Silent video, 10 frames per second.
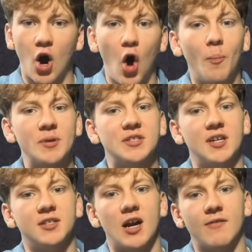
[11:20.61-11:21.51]

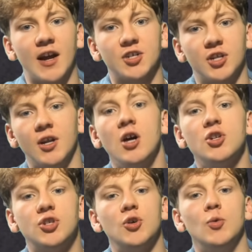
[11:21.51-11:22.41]
opposite direction
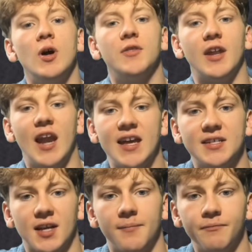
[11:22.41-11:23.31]
to the laser.